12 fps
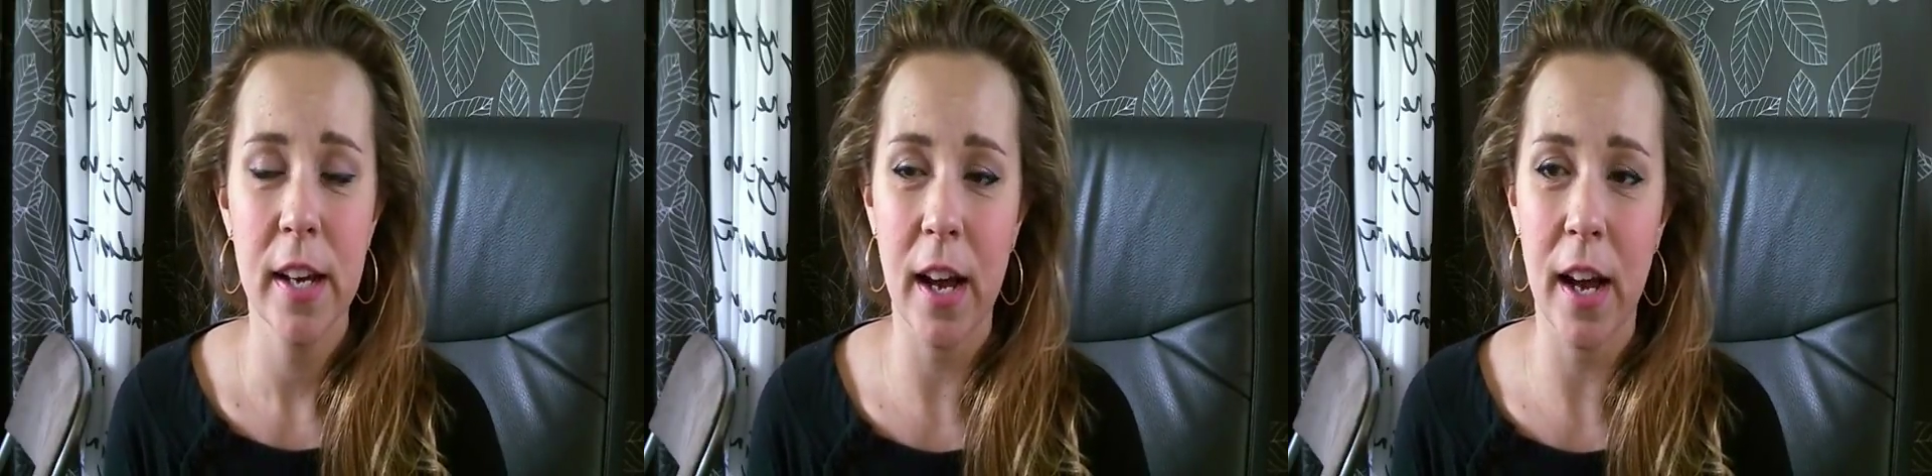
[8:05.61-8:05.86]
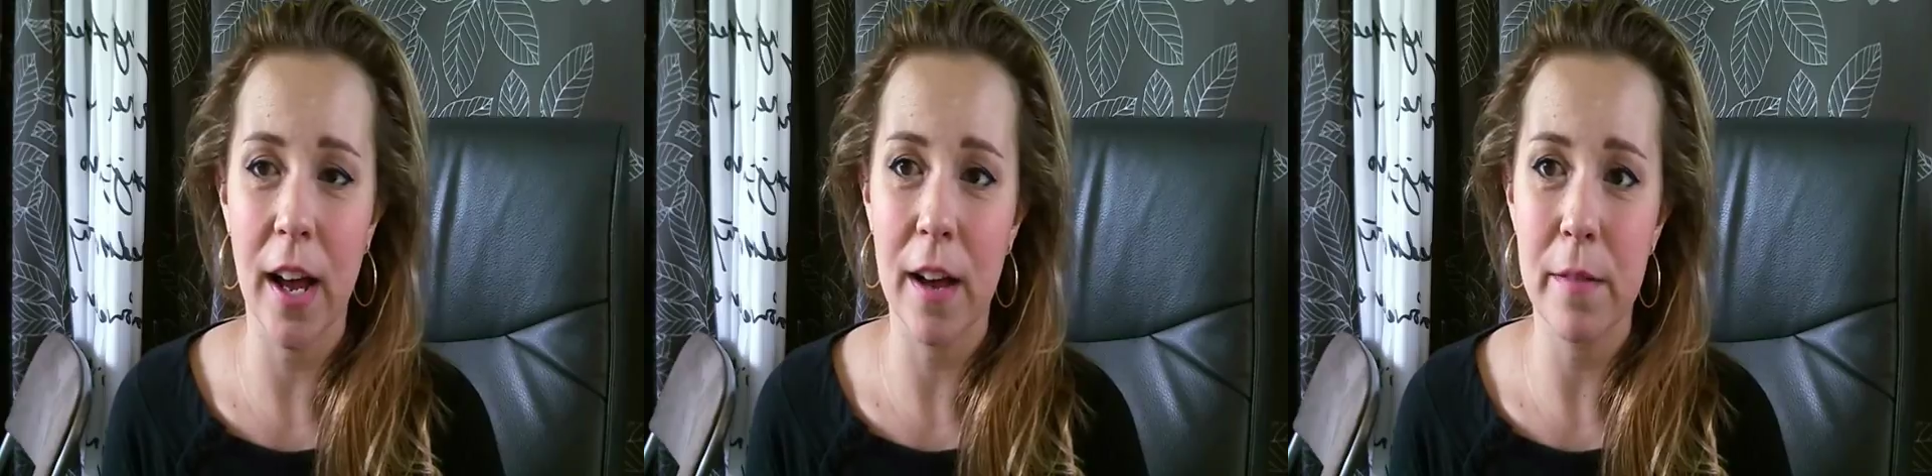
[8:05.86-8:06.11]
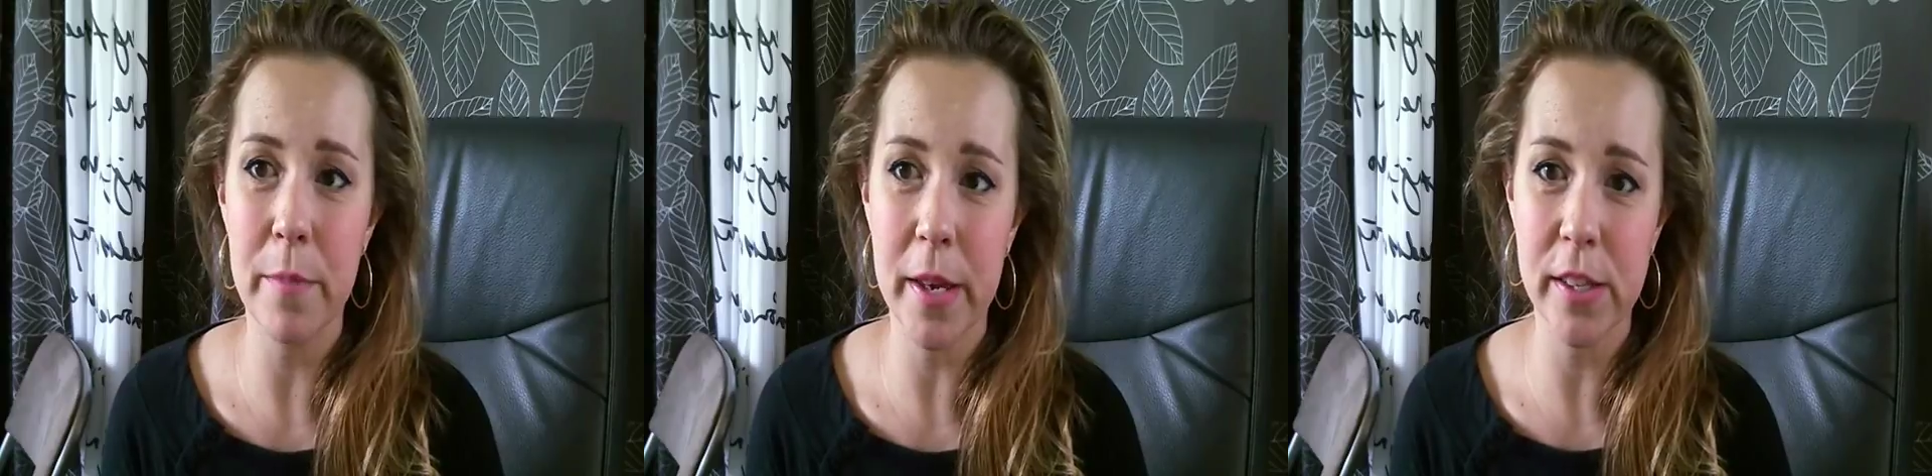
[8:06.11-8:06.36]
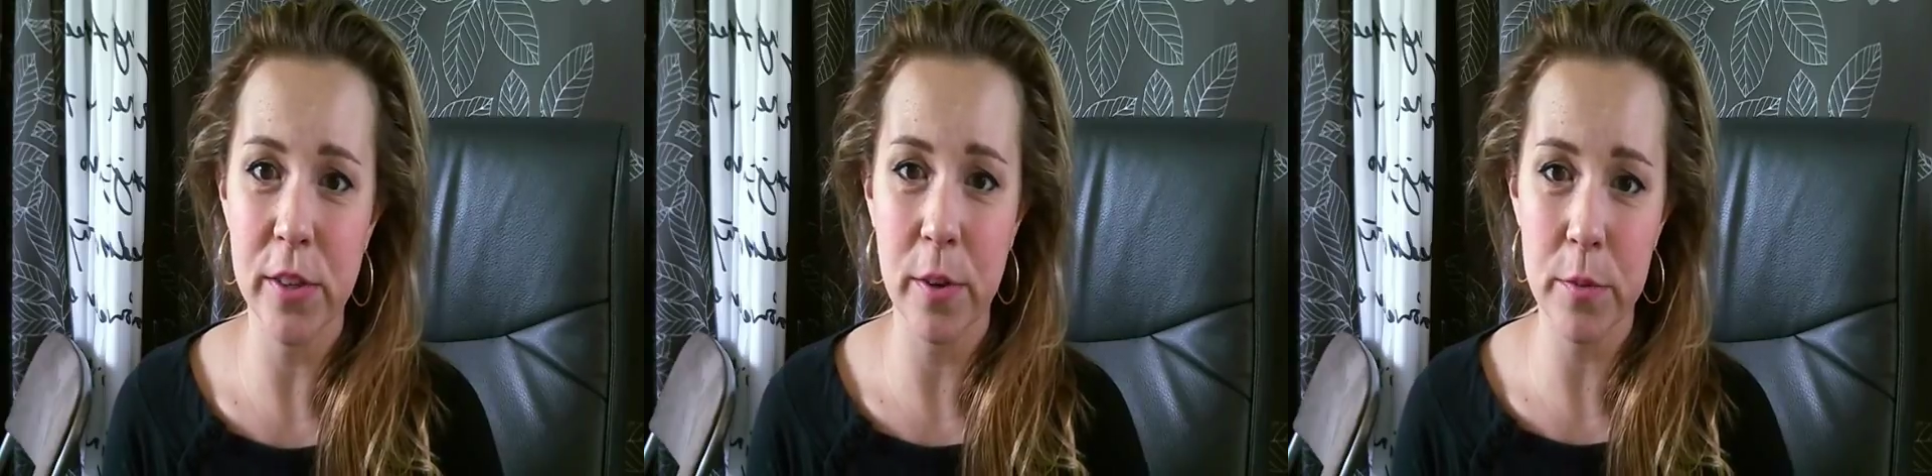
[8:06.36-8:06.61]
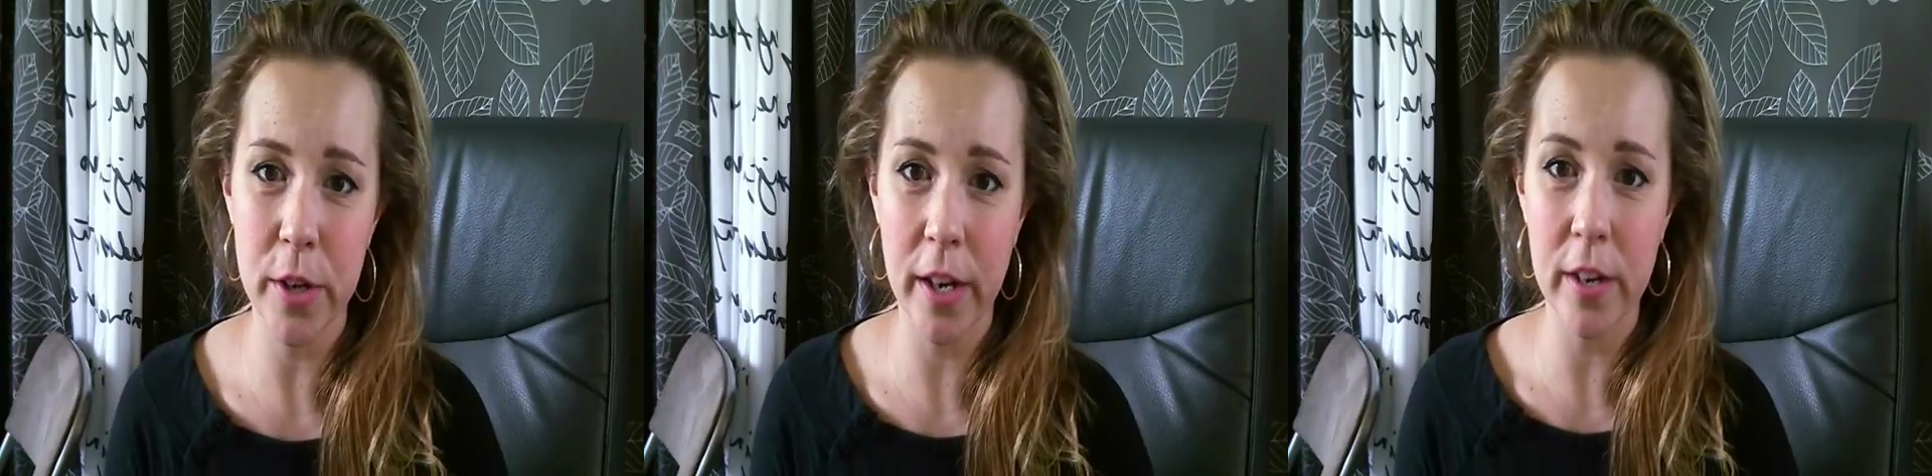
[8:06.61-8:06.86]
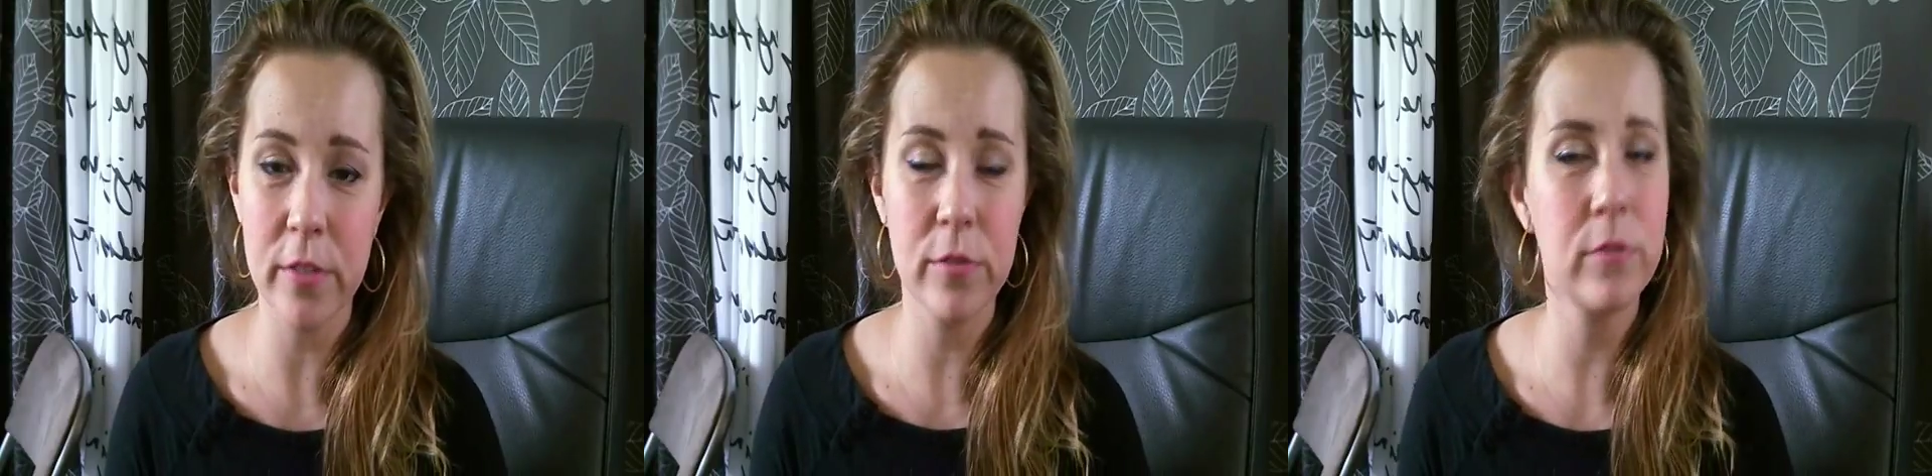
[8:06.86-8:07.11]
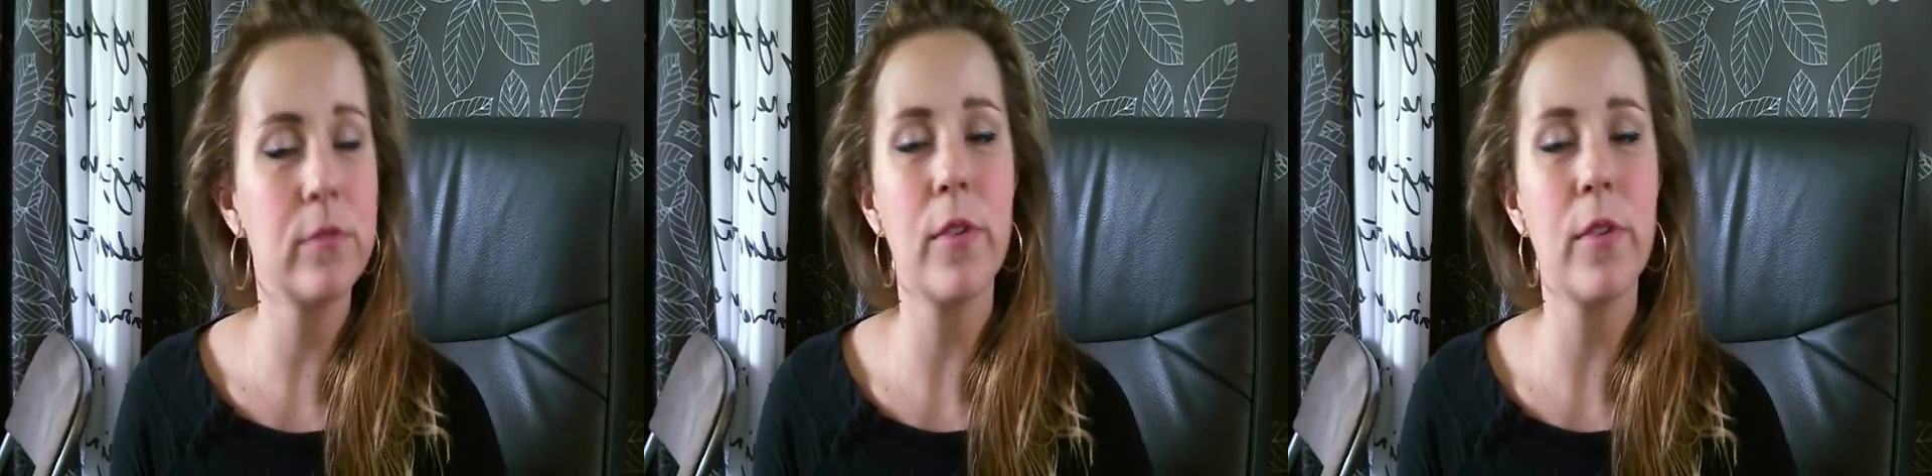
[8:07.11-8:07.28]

um, because, you know, I'm trying to